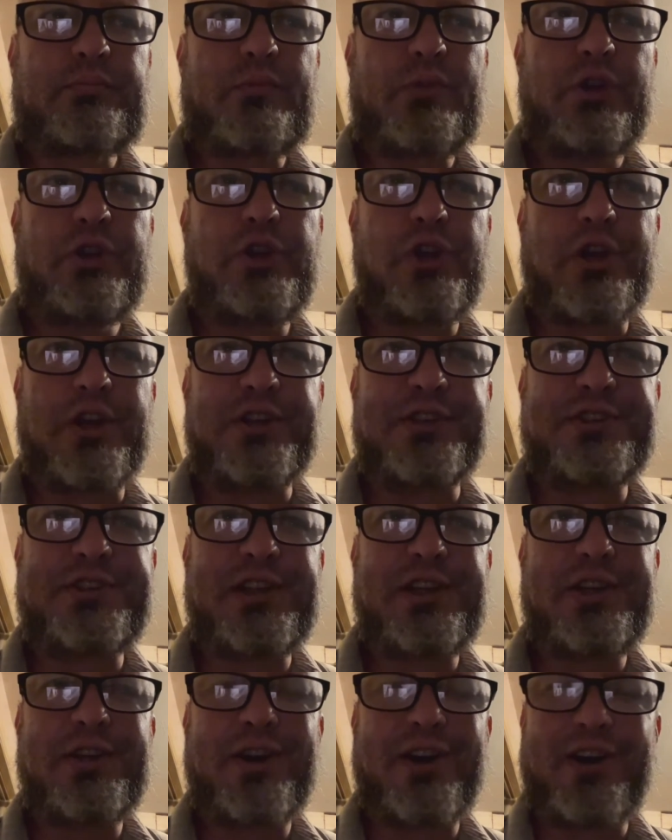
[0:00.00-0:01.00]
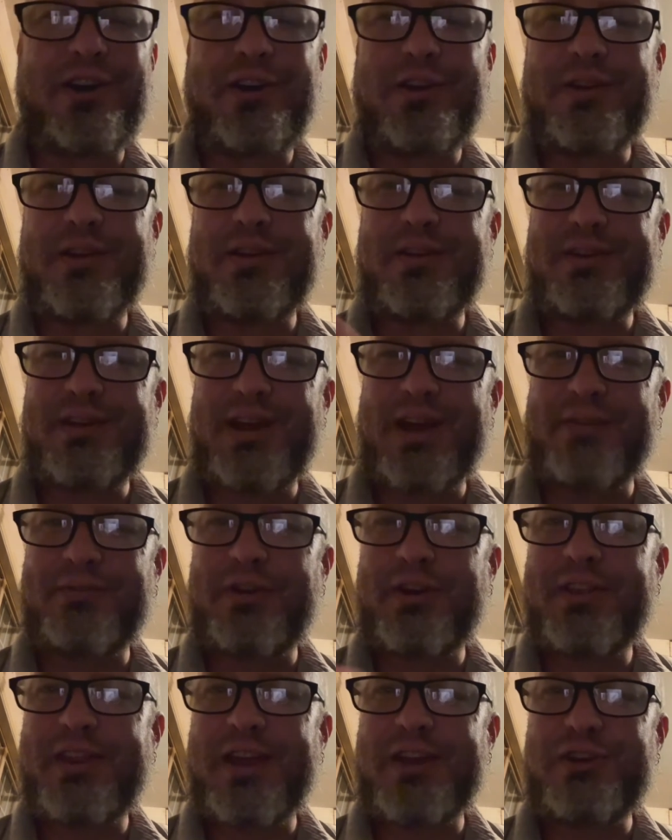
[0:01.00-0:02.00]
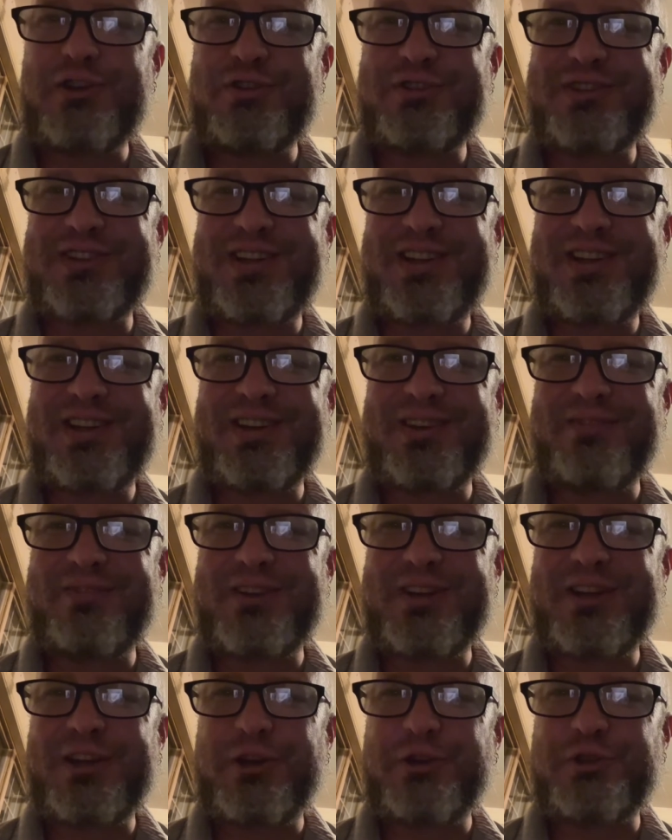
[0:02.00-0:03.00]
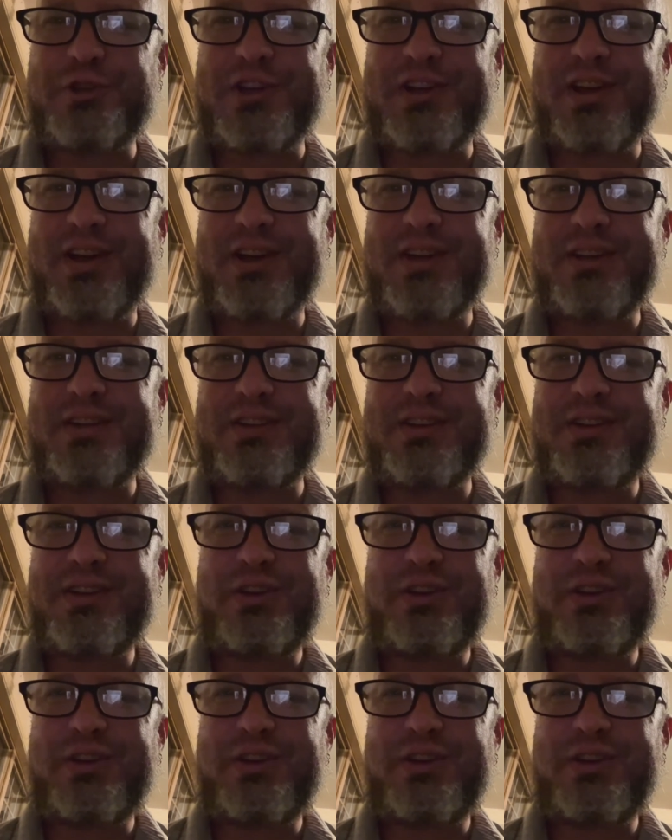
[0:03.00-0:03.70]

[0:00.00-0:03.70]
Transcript: you can see everything you see in the video tonight.